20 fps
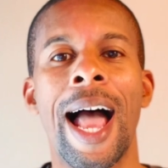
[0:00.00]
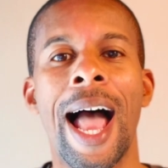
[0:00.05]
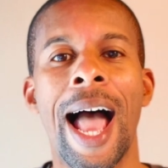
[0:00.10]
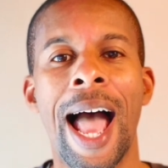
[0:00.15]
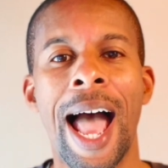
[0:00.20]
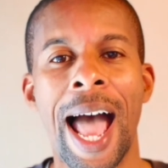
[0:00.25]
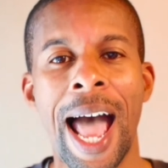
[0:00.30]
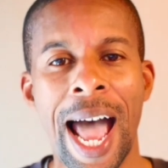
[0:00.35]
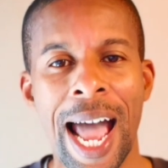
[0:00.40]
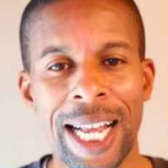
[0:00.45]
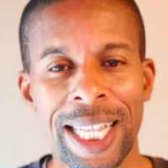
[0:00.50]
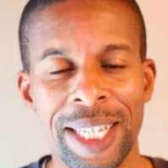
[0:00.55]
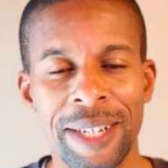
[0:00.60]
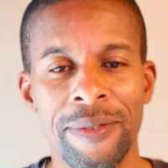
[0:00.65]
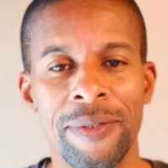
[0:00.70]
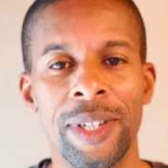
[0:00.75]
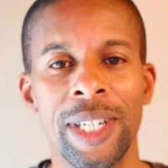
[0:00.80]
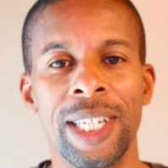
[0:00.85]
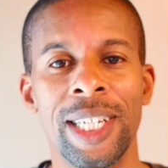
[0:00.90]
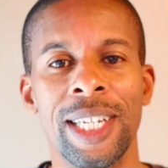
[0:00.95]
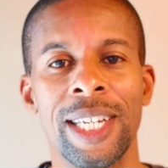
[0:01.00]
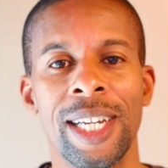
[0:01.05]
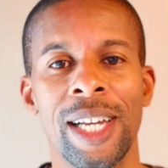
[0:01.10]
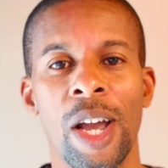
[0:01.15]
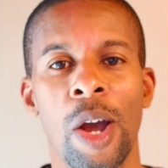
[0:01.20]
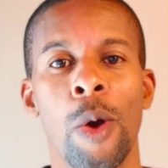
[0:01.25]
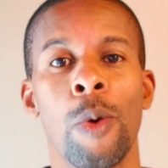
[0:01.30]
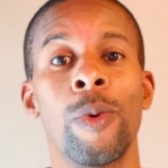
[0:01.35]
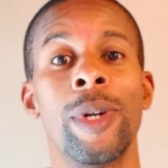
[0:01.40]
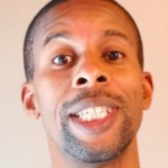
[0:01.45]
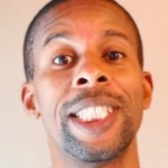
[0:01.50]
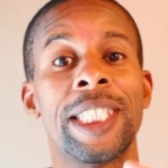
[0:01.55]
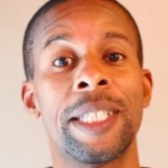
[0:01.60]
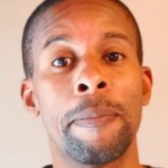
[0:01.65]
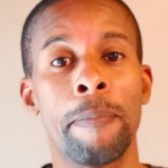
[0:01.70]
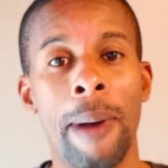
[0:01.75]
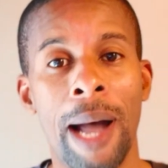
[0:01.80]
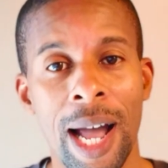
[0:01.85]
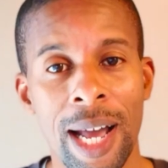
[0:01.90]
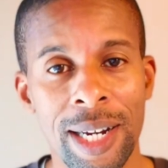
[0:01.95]
actively
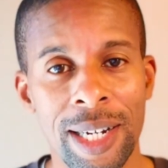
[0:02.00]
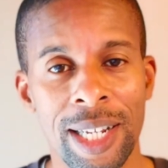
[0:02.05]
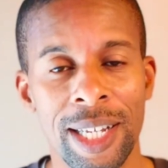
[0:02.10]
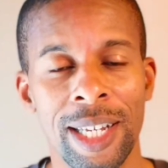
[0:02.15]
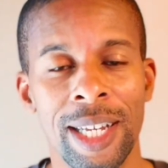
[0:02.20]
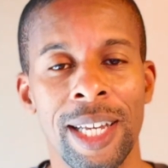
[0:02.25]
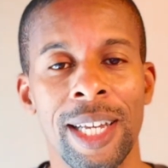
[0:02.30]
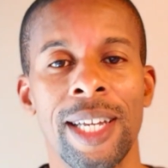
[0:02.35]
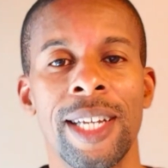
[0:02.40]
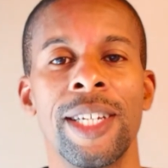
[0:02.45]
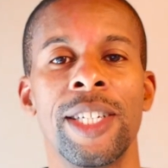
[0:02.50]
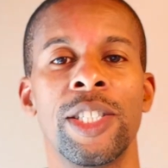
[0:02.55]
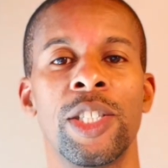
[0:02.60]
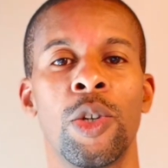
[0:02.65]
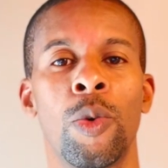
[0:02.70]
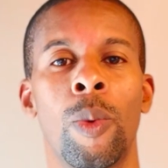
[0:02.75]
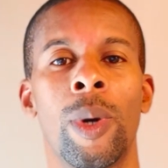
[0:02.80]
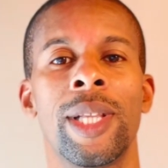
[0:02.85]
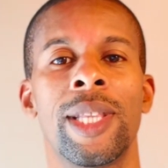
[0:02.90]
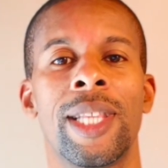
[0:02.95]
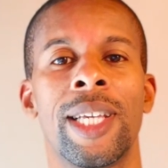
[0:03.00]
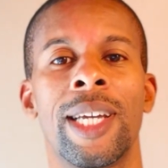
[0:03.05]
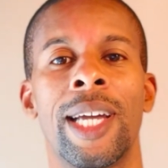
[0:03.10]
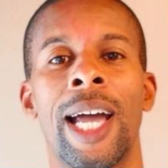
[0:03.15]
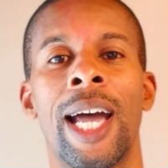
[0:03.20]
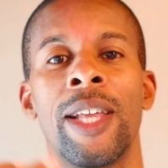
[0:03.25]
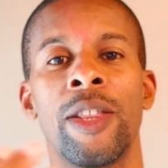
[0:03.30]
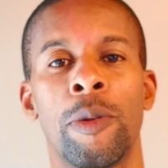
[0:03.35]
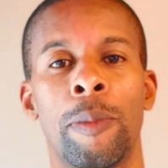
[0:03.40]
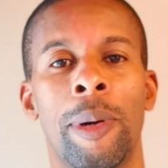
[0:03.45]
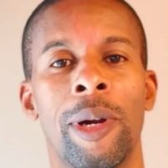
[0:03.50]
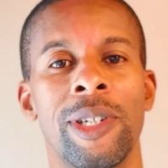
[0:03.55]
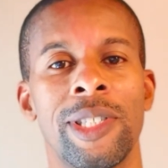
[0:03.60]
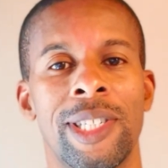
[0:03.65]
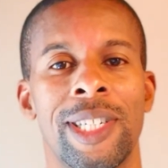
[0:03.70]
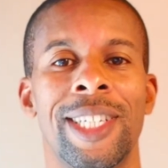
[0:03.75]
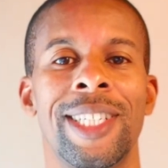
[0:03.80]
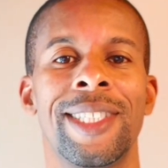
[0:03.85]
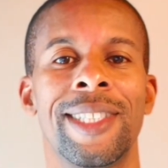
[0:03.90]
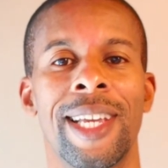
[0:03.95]
responding to what the other
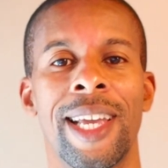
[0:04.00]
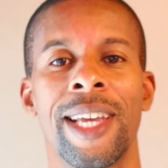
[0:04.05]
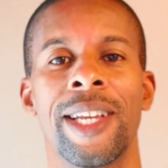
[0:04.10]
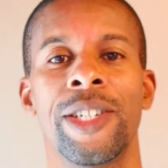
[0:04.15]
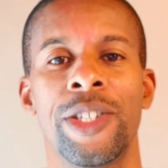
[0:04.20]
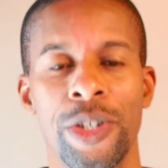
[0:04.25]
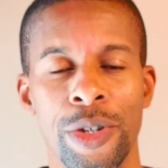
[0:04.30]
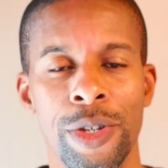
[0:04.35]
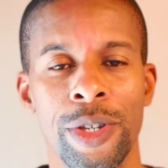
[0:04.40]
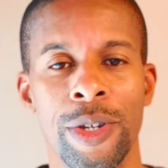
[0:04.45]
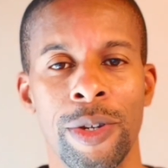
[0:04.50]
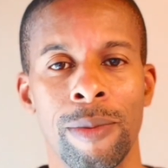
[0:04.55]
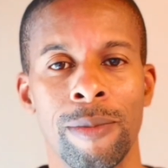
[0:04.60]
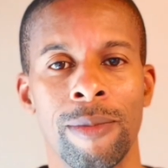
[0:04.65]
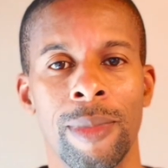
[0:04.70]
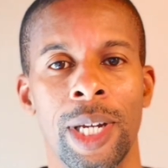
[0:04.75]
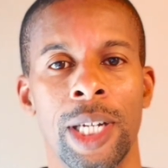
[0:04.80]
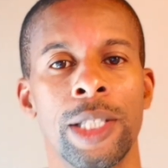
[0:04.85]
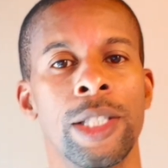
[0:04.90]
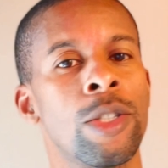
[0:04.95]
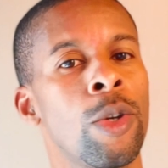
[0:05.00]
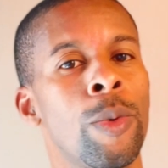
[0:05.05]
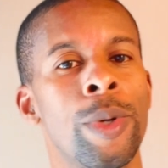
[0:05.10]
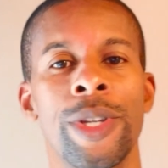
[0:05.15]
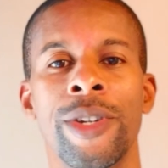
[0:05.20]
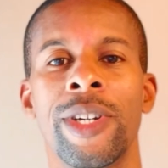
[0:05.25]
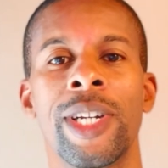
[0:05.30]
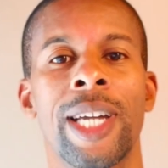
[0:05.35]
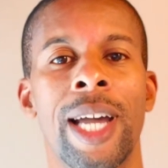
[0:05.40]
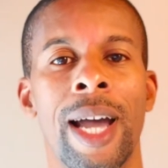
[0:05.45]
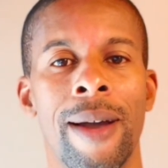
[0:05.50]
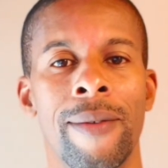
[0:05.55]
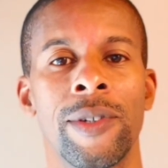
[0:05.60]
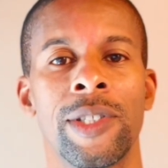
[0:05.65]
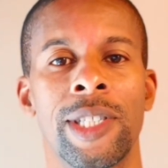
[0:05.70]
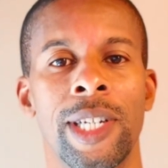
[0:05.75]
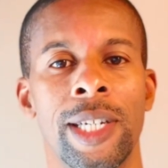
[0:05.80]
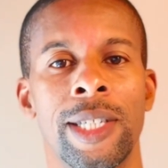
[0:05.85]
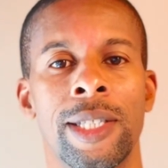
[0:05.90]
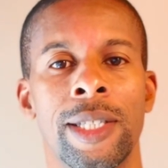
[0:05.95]
person is saying to you. So when you're in a
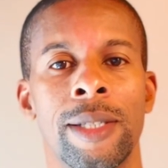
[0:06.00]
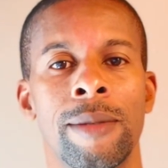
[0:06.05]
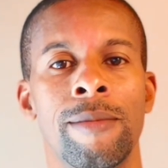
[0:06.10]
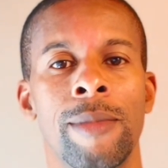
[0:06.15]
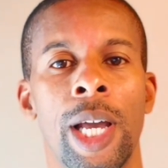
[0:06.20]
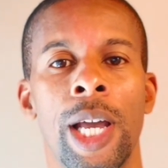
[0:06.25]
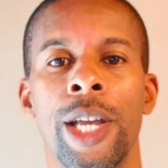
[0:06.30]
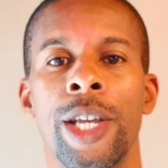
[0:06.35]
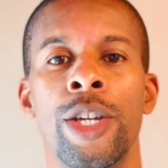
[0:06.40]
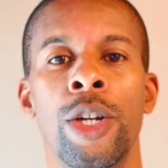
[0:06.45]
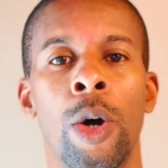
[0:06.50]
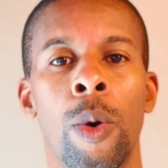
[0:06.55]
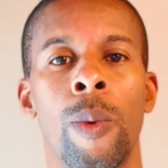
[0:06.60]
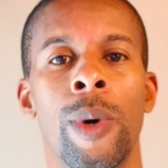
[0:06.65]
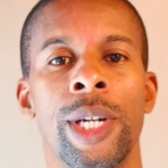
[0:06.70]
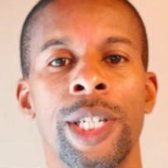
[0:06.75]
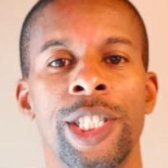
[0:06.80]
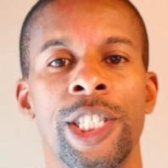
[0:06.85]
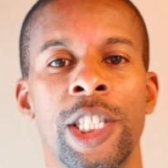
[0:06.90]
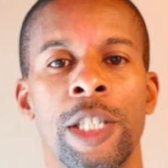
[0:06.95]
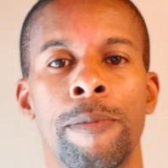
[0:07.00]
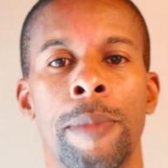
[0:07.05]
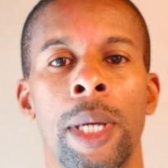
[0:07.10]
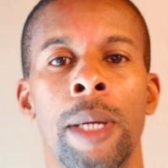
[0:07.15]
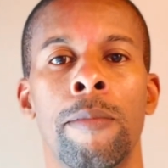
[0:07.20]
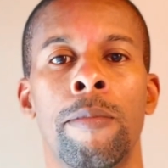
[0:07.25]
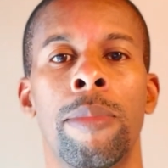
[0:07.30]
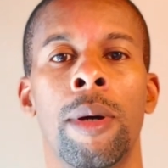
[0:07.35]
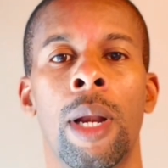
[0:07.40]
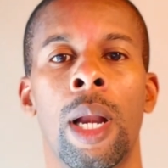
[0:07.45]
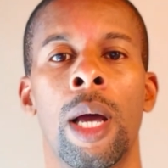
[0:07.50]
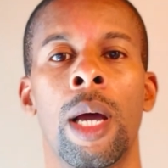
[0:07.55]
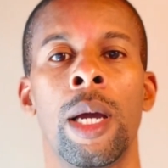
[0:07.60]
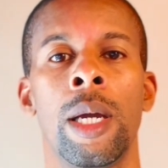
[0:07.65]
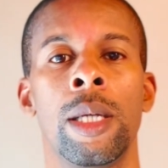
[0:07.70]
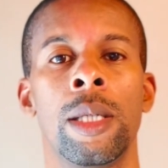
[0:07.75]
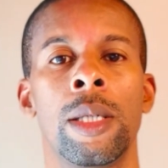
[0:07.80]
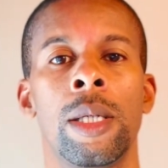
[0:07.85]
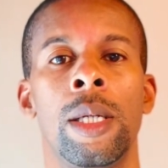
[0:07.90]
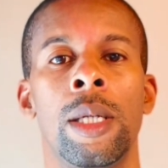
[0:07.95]
conversation, you don't want to just be
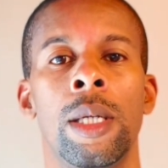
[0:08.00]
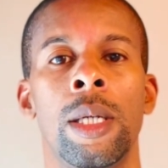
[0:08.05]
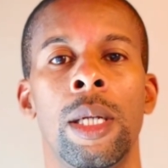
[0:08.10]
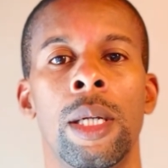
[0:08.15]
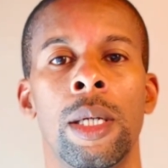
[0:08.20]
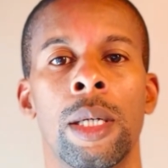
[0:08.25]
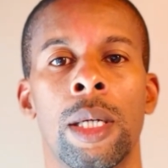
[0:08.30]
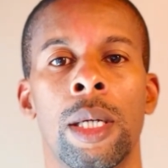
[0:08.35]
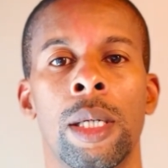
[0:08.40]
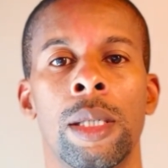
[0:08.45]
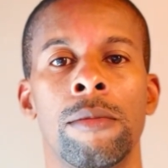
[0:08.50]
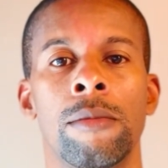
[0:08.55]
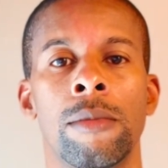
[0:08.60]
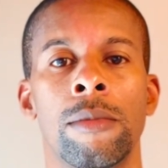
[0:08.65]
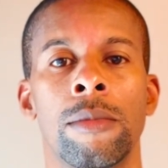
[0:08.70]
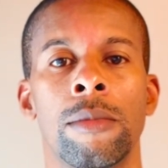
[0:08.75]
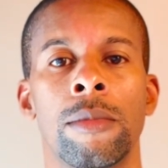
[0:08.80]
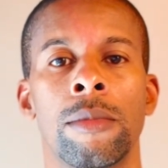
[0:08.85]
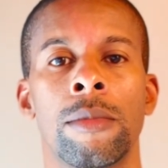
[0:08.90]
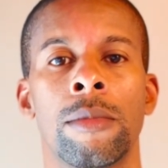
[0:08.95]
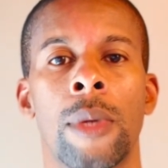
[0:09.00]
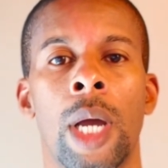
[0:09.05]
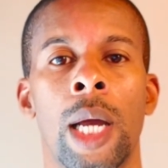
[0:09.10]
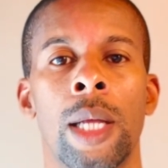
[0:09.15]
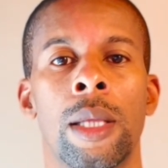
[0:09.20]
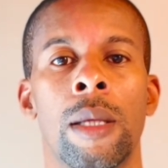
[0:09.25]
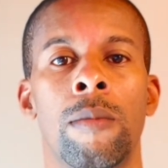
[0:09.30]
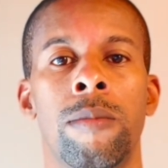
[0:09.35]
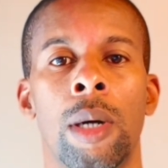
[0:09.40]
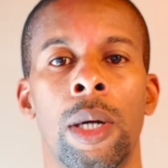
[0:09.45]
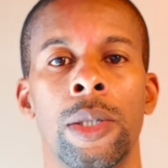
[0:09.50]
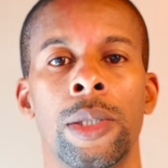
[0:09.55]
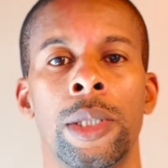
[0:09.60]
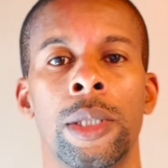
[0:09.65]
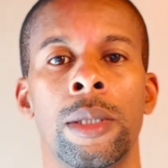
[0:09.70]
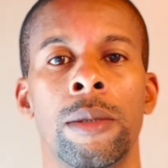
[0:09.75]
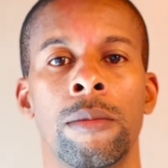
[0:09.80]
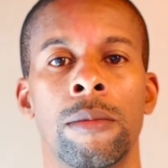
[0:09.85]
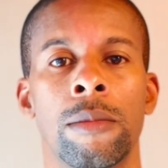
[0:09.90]
blindly looking at the person